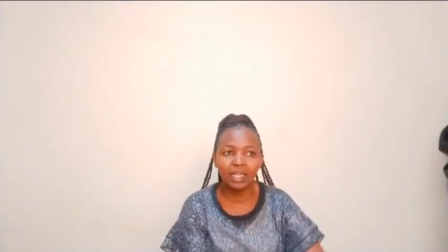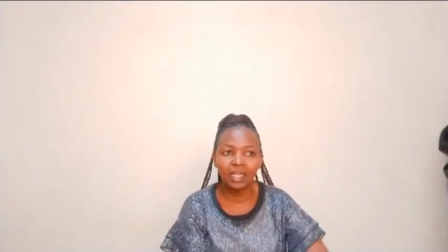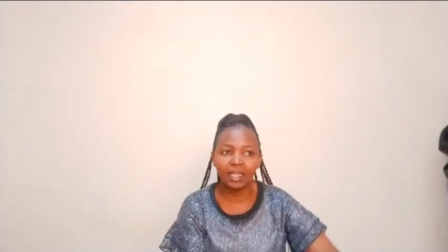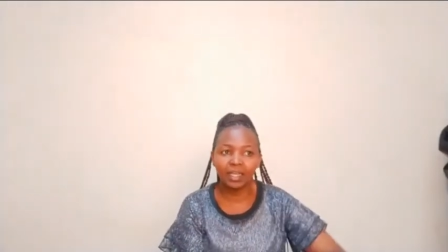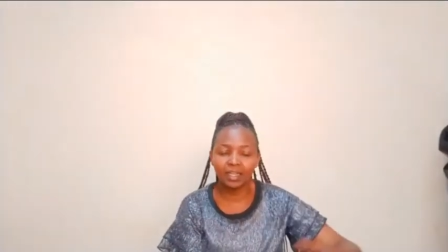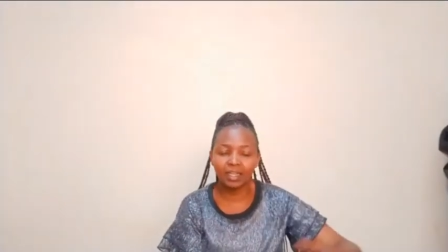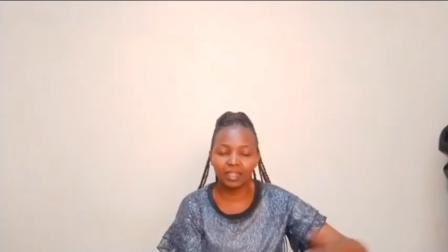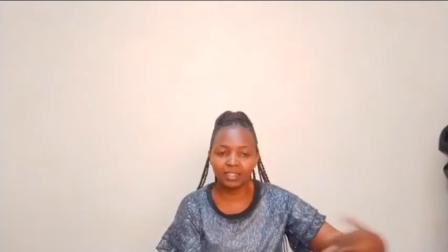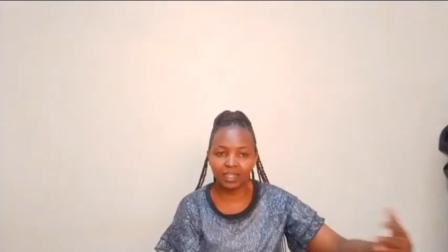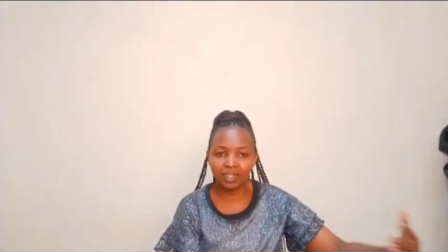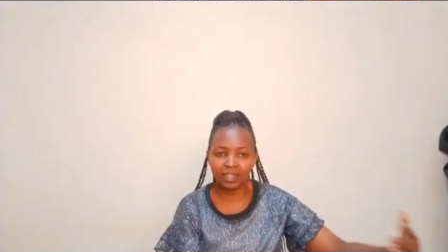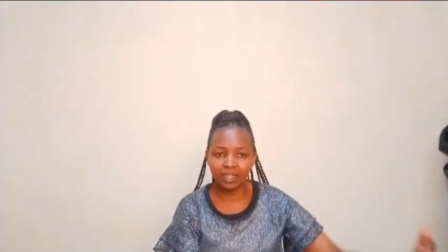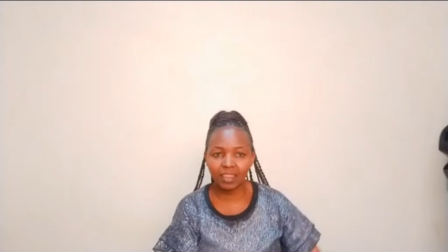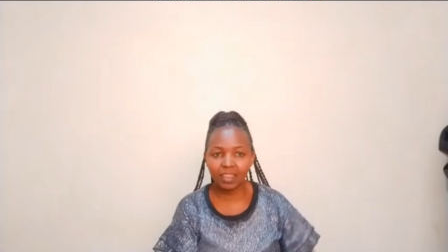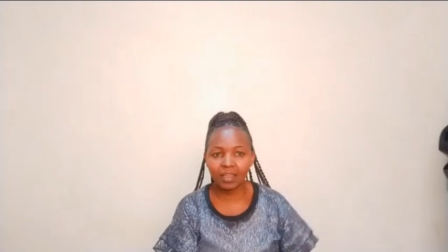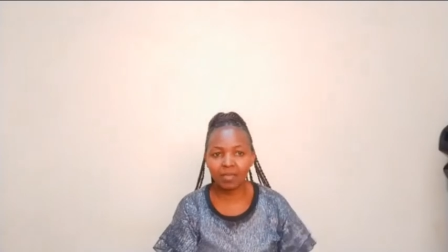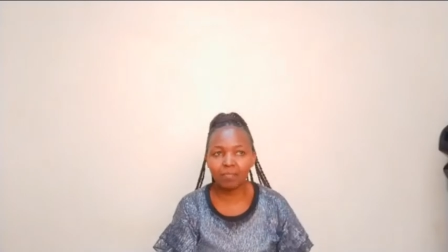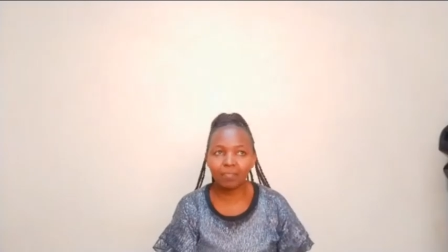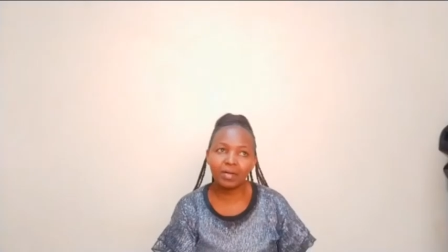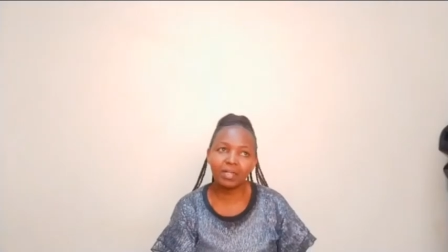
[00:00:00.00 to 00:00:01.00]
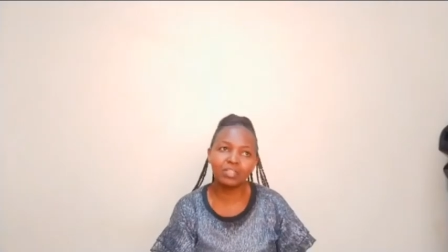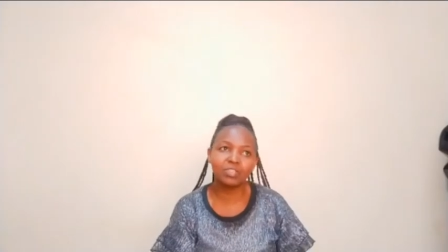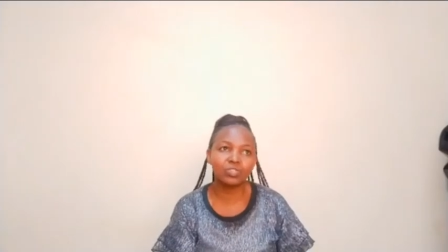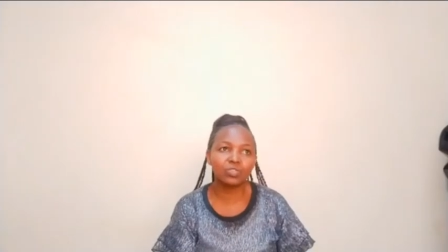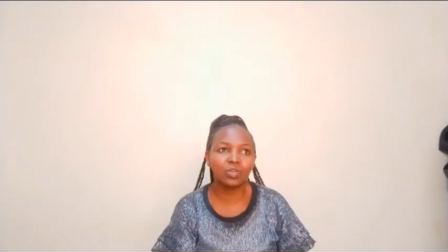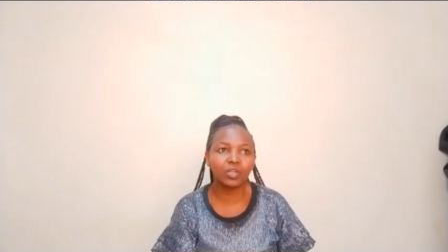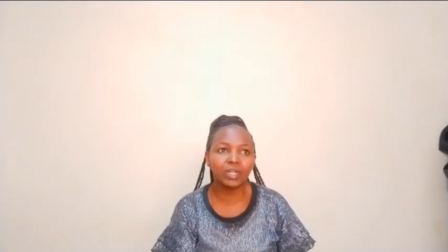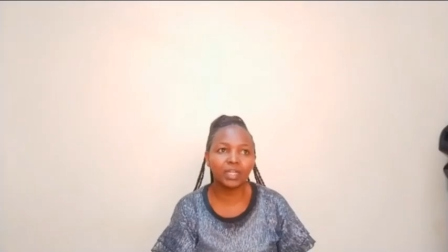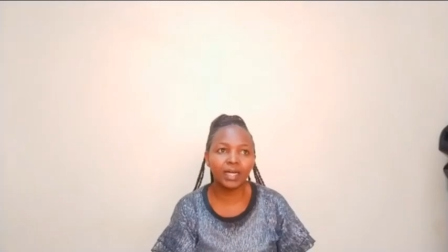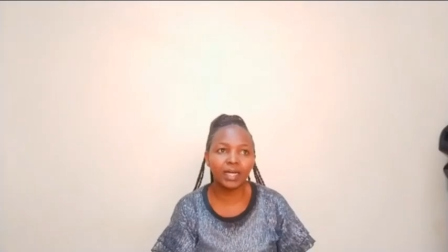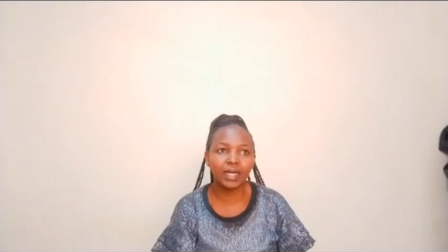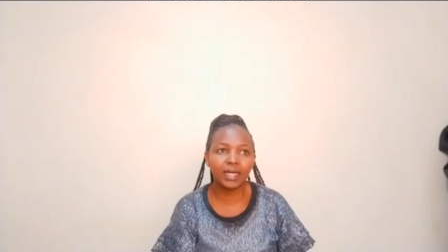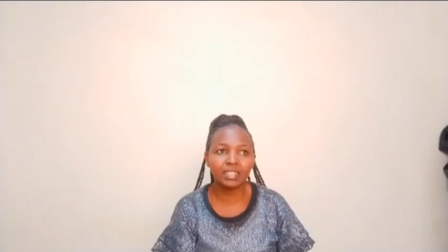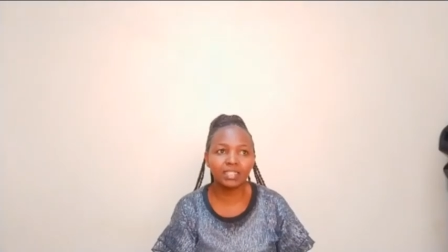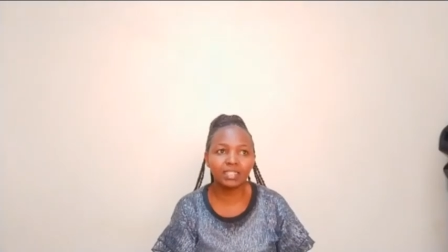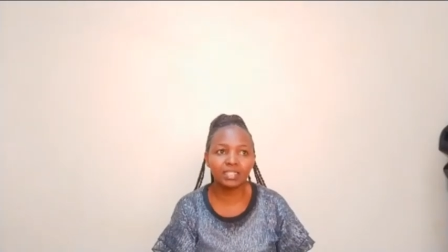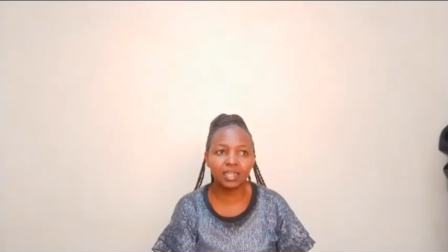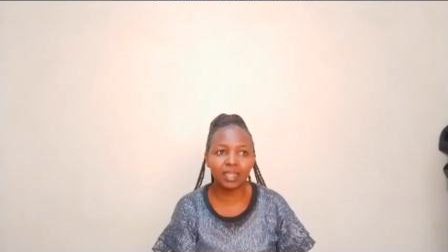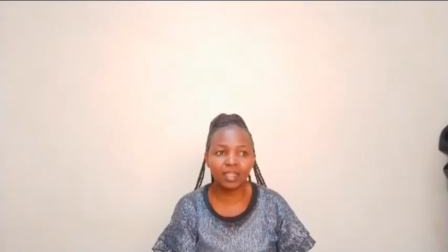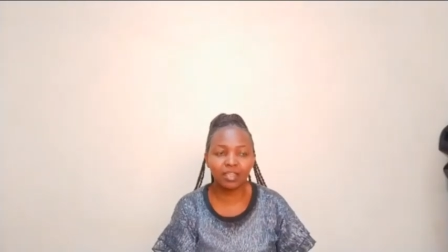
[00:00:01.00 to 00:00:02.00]
and another person has
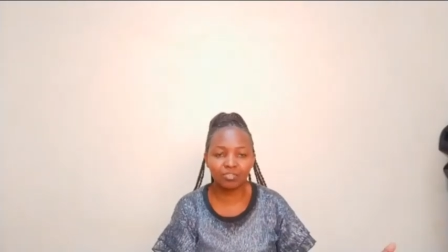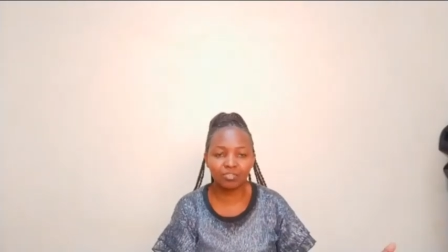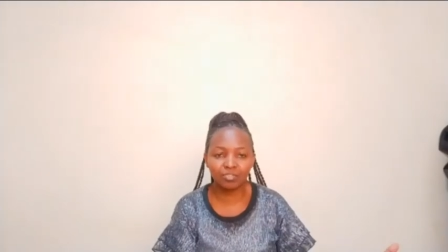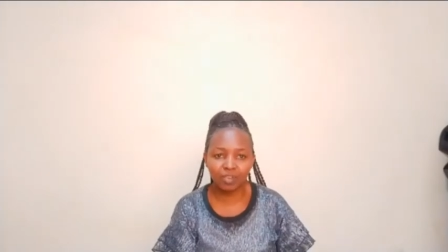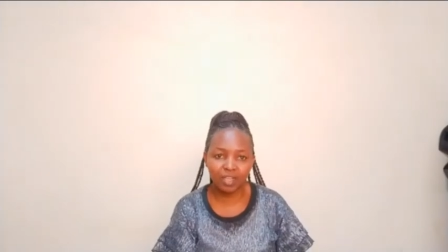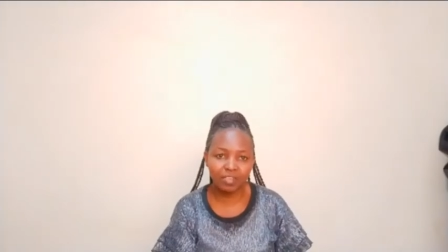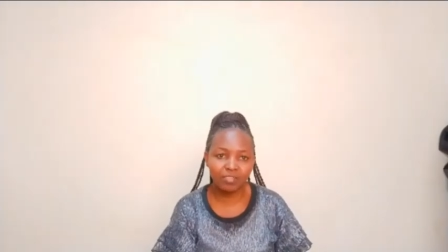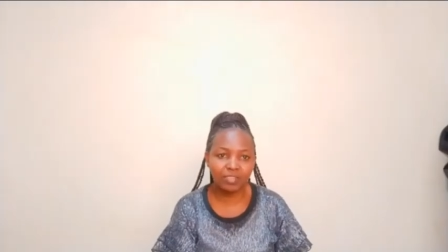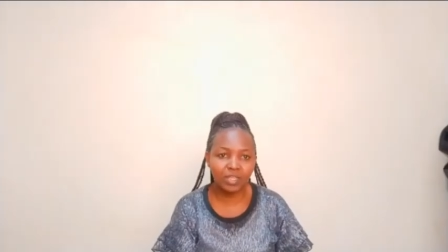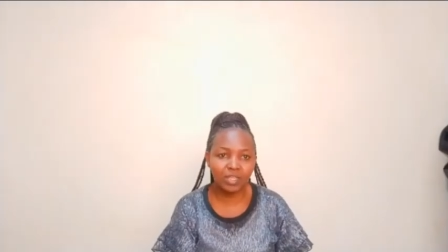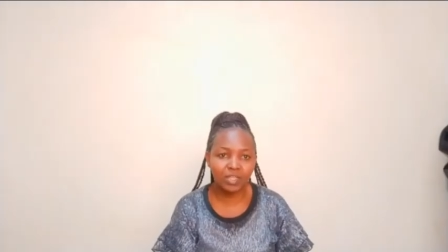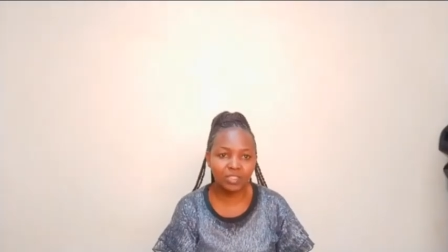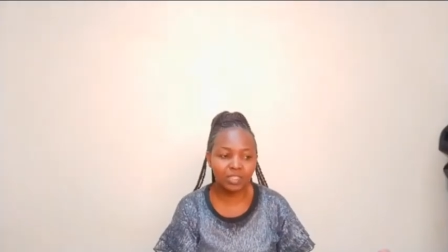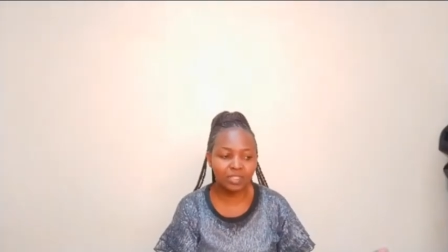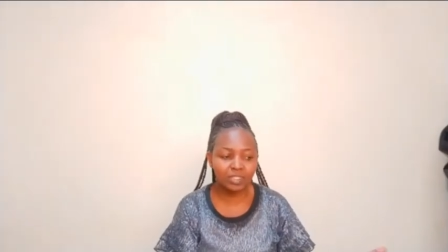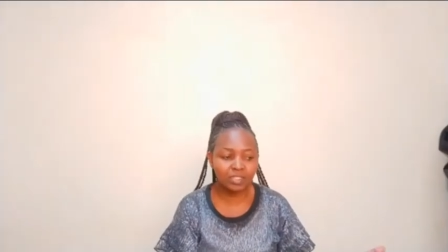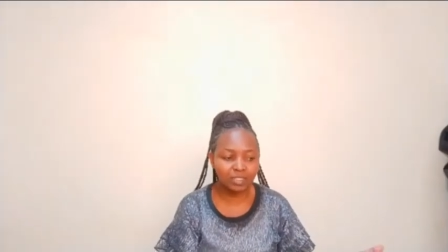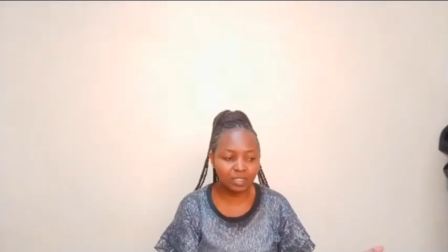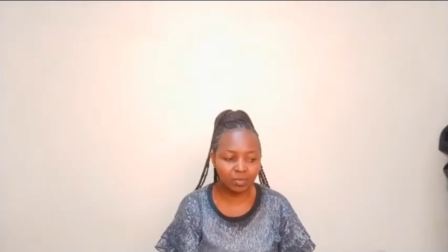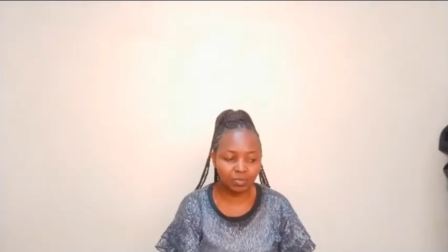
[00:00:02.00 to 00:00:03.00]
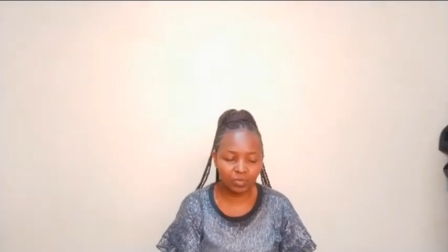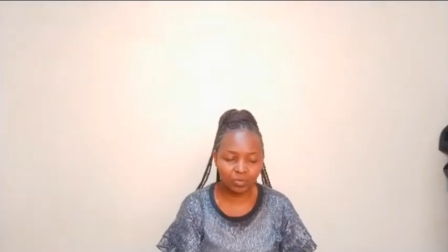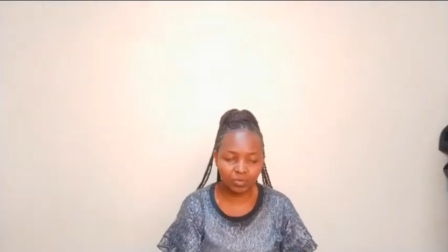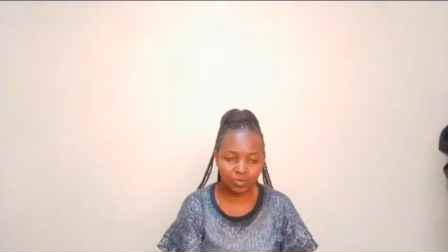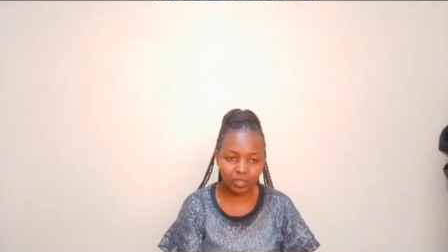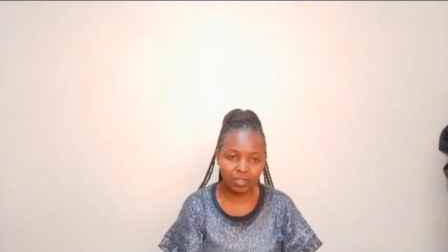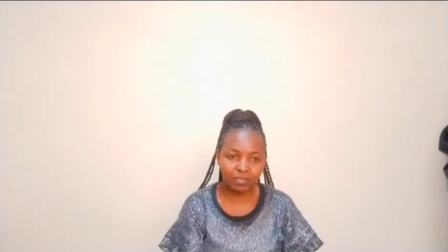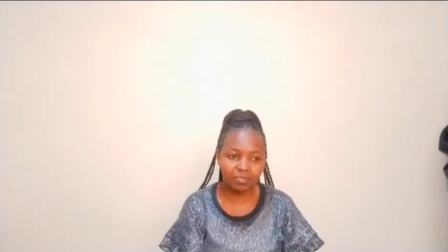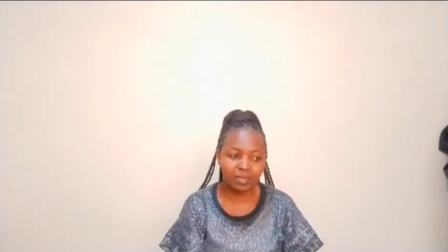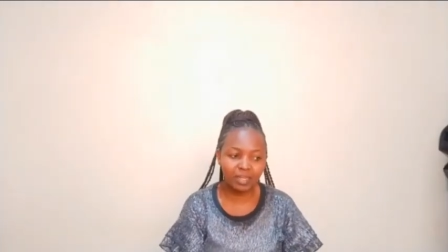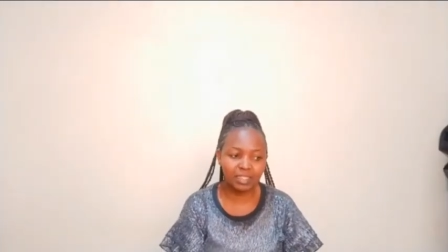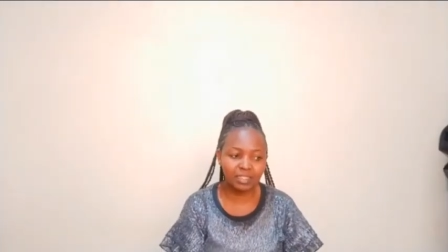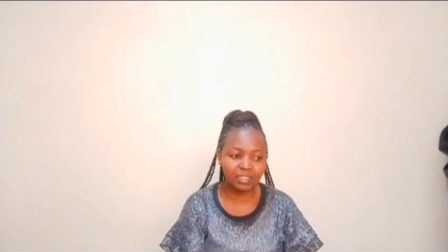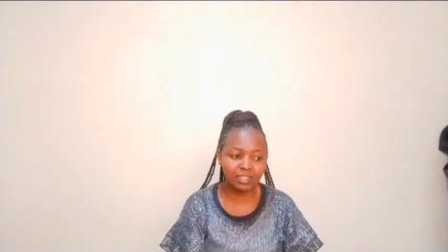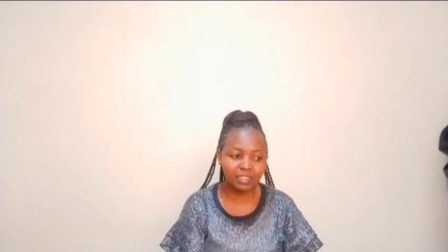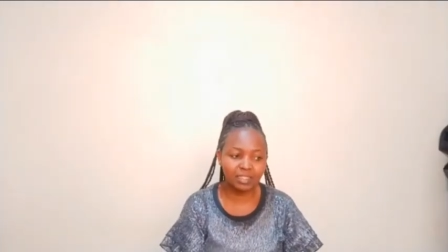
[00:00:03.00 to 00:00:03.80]
like 5,000 subscribers,